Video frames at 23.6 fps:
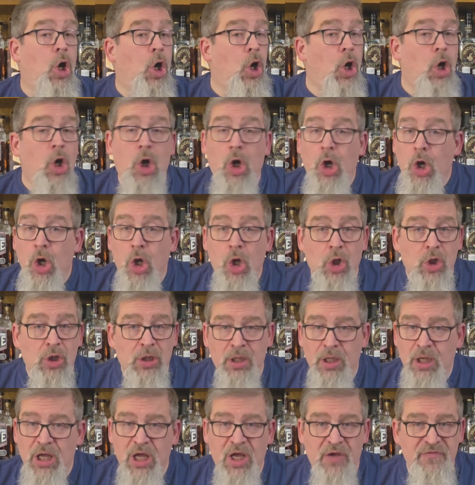all
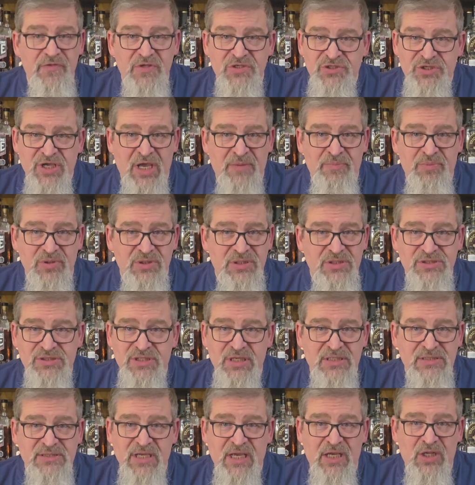of the samples
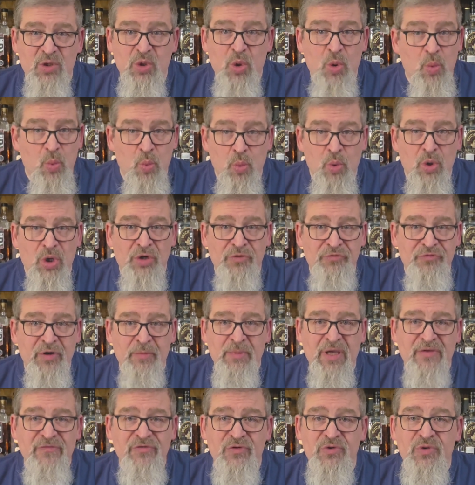he sent were from
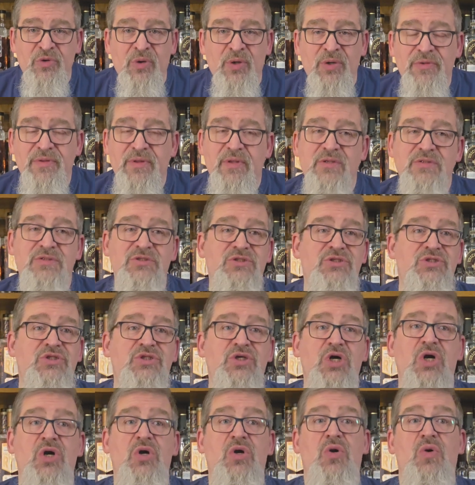Evernorth.
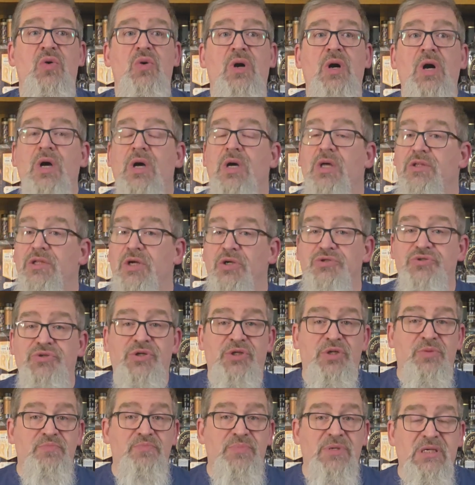So there's
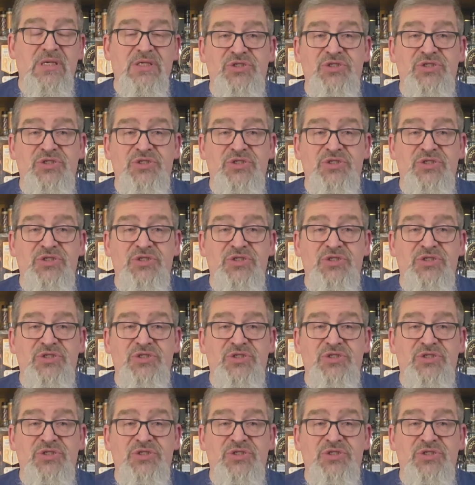going to be